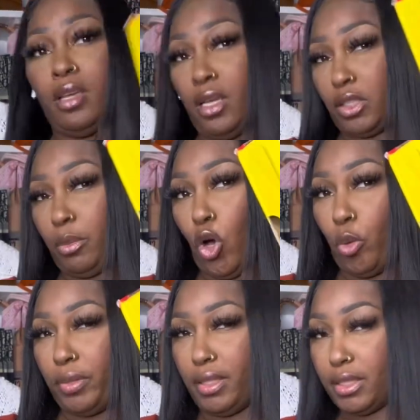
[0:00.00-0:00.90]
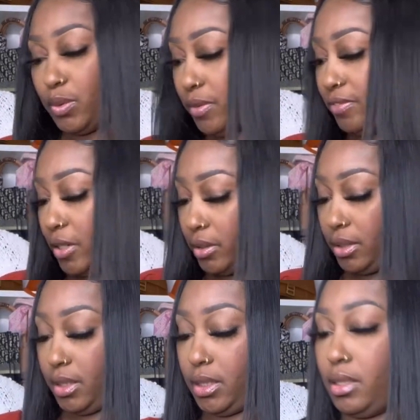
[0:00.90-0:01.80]
So I'm gonna open this one
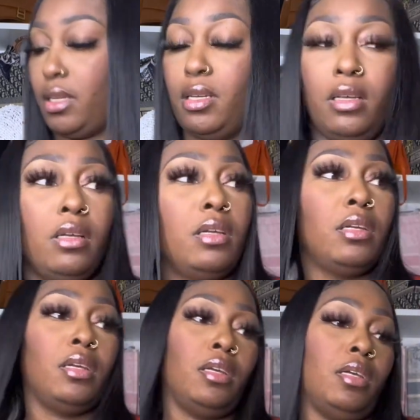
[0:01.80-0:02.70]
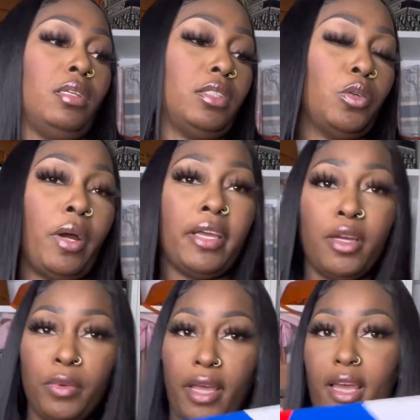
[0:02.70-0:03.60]
first. So right
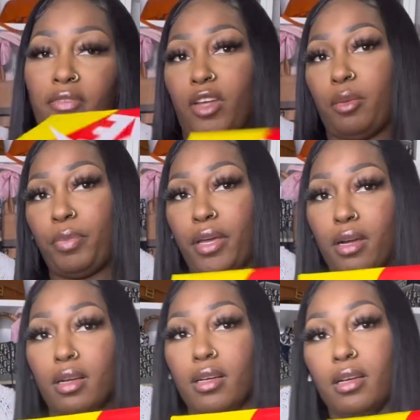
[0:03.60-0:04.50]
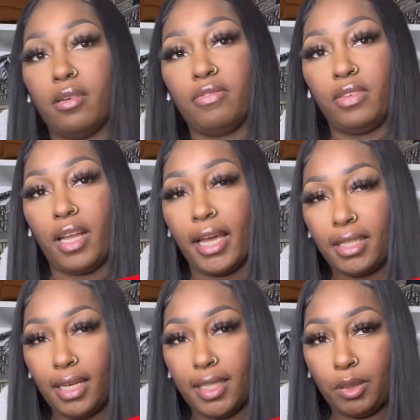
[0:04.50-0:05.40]
here we have a pair of
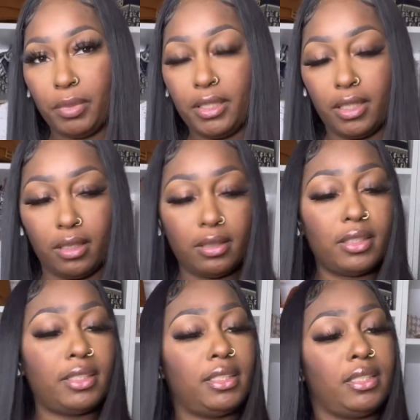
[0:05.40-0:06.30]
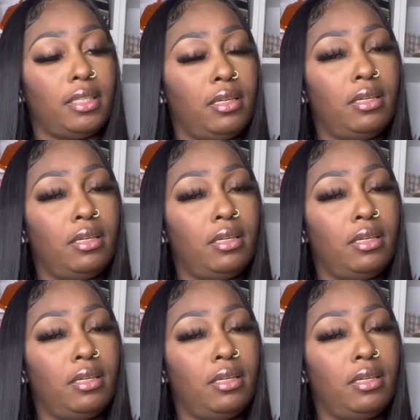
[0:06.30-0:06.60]
Nike SB Dunks.